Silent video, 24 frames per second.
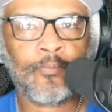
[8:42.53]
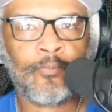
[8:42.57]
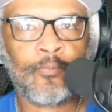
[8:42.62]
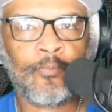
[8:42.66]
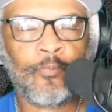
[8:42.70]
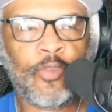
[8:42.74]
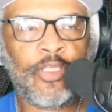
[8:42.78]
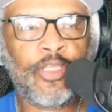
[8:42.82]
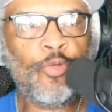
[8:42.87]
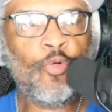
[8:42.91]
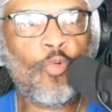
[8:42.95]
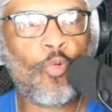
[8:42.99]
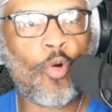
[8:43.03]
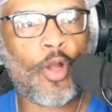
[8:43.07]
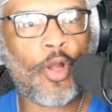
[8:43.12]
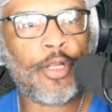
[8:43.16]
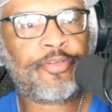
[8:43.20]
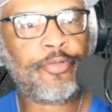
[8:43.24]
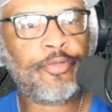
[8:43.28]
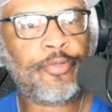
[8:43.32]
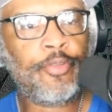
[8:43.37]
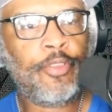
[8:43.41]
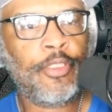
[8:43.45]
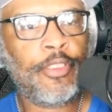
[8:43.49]
You want
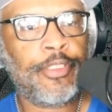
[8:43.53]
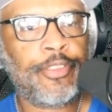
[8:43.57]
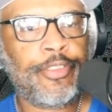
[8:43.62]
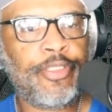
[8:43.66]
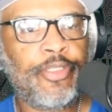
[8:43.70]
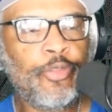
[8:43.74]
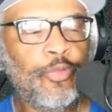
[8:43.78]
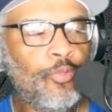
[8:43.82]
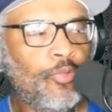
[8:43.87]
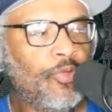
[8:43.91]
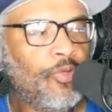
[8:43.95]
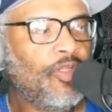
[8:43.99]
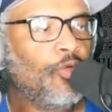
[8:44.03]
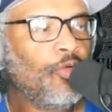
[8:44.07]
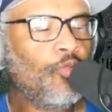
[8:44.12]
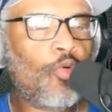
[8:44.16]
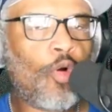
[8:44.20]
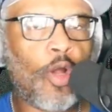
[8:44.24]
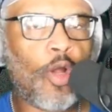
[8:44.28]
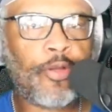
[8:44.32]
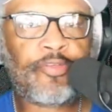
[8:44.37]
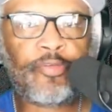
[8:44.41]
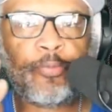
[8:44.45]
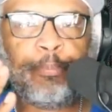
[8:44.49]

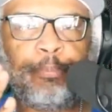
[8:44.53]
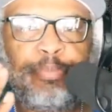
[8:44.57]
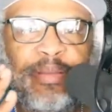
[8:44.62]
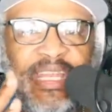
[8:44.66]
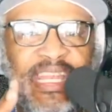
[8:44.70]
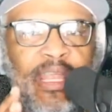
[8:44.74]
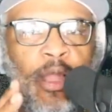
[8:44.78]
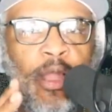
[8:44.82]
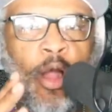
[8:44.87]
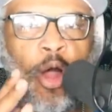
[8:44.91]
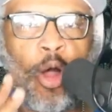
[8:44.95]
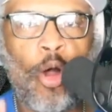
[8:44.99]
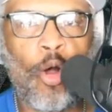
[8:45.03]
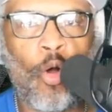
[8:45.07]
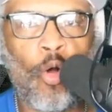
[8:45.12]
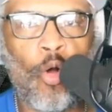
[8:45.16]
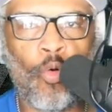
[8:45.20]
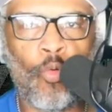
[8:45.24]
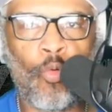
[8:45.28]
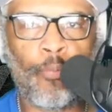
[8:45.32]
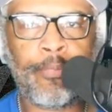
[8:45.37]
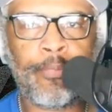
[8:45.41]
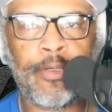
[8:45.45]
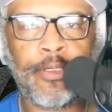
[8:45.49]
to be
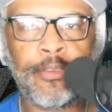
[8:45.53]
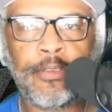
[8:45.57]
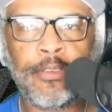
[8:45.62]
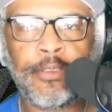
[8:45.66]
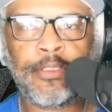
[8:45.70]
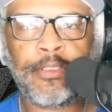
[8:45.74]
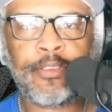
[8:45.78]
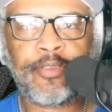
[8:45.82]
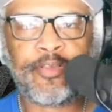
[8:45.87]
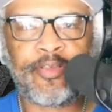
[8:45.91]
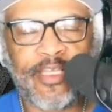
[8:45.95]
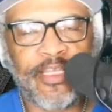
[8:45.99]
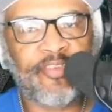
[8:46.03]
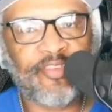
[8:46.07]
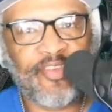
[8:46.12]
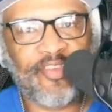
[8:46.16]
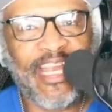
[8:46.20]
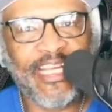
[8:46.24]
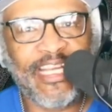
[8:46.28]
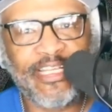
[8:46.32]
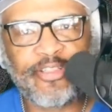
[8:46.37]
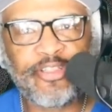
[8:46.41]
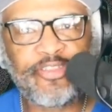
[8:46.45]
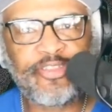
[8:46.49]
home. This
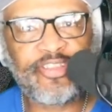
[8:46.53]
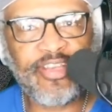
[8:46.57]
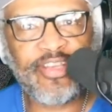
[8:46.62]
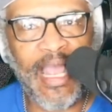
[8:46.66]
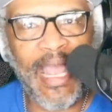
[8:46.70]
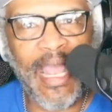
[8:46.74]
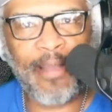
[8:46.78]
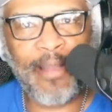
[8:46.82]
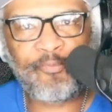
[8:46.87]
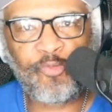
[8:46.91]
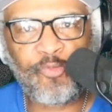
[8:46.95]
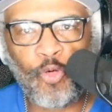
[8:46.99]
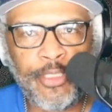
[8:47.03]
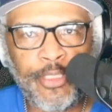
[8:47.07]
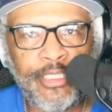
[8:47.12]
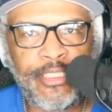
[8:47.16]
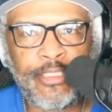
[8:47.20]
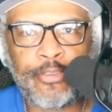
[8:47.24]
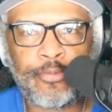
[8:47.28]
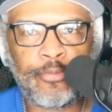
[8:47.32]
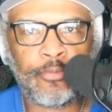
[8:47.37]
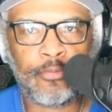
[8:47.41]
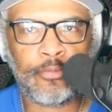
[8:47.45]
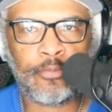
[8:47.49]
ain't the job for
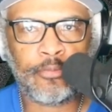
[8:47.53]
you.